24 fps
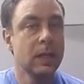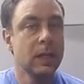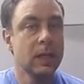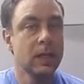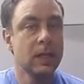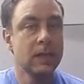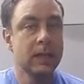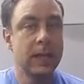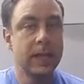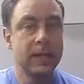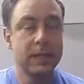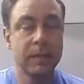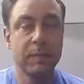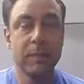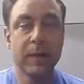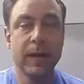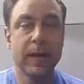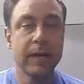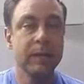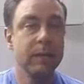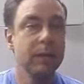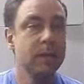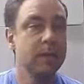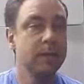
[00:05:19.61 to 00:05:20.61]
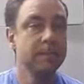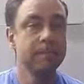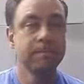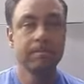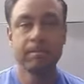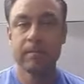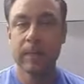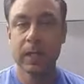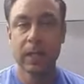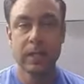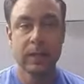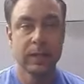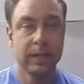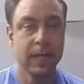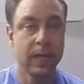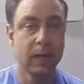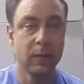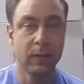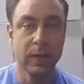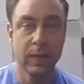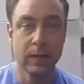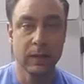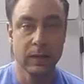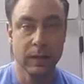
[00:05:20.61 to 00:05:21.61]
So as a bodybuilder, stay
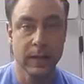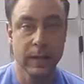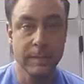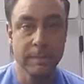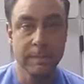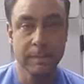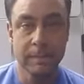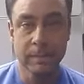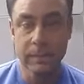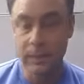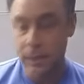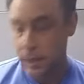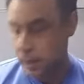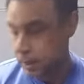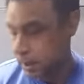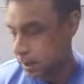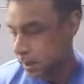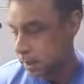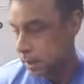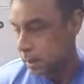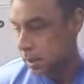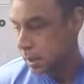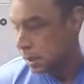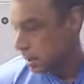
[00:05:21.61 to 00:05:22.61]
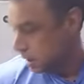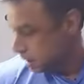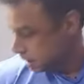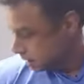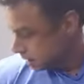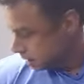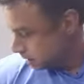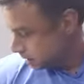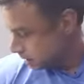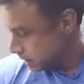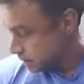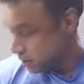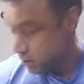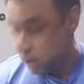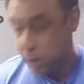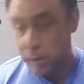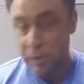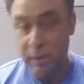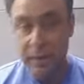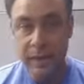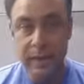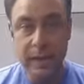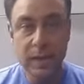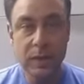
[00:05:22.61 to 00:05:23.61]
away, okay? Since we're talking
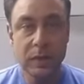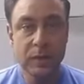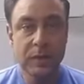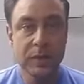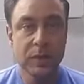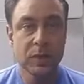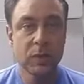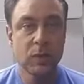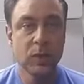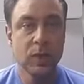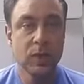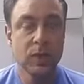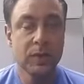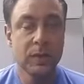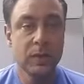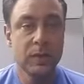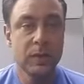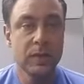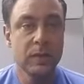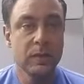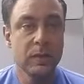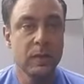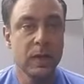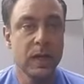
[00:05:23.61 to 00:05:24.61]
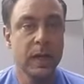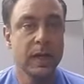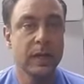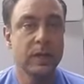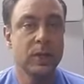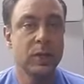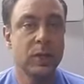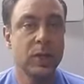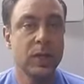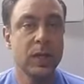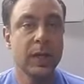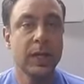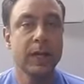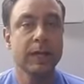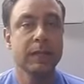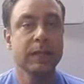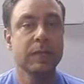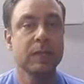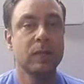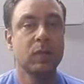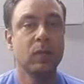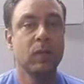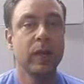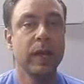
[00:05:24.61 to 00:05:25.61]
about injuries, what should you
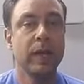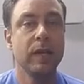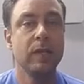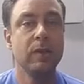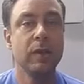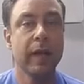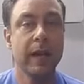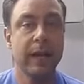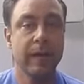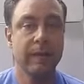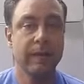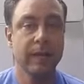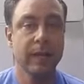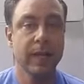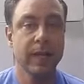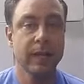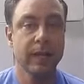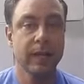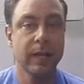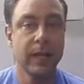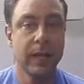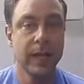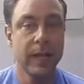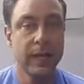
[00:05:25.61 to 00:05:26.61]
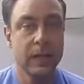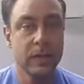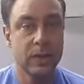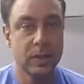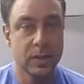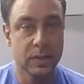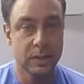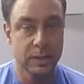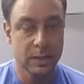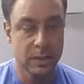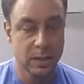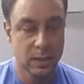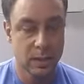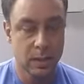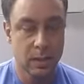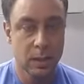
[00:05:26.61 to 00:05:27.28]
adjust when you have gotten injured?